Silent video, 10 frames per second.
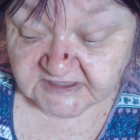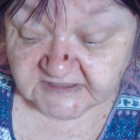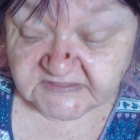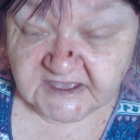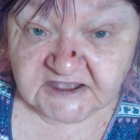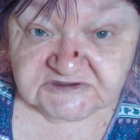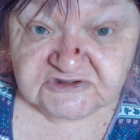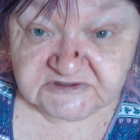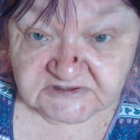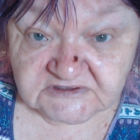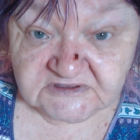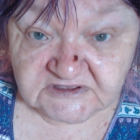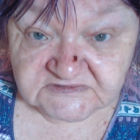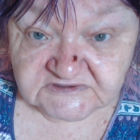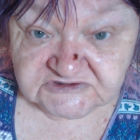And they actually
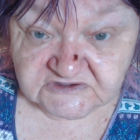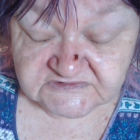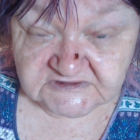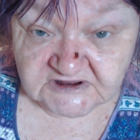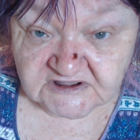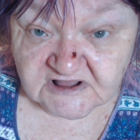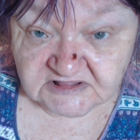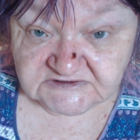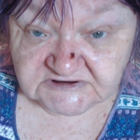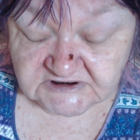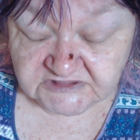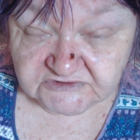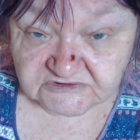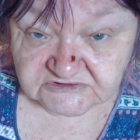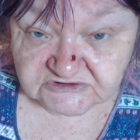suggested I call
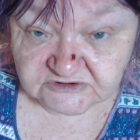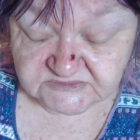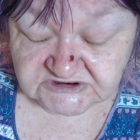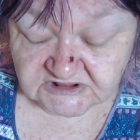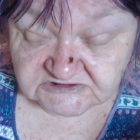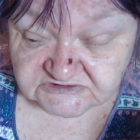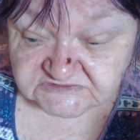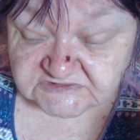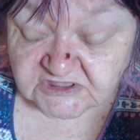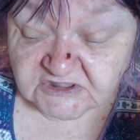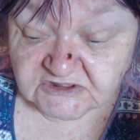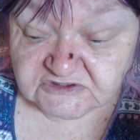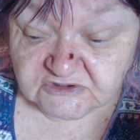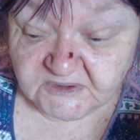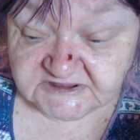another dermatologist.
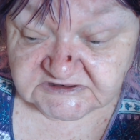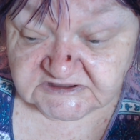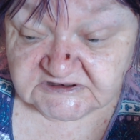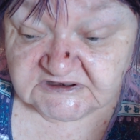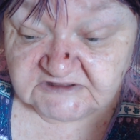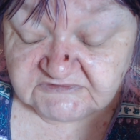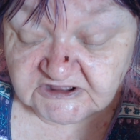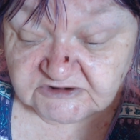So I did, and I've got an